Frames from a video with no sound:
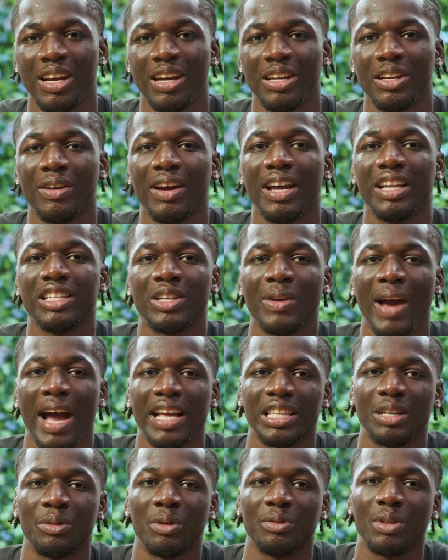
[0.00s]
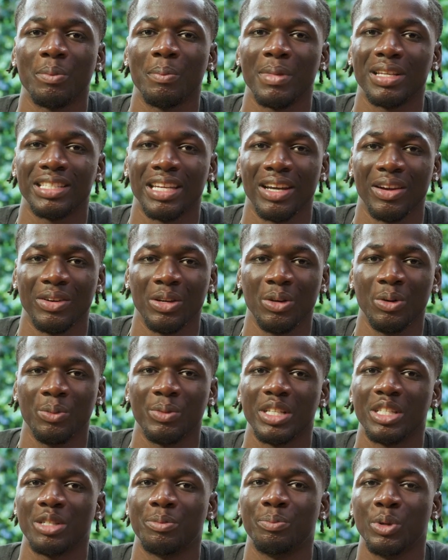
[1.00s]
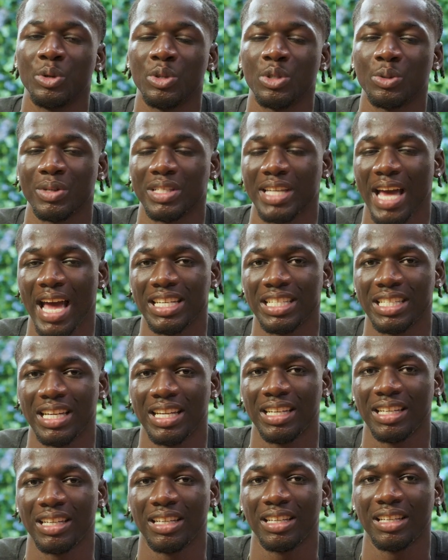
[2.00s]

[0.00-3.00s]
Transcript: You're interacting with the material, which boosts retention.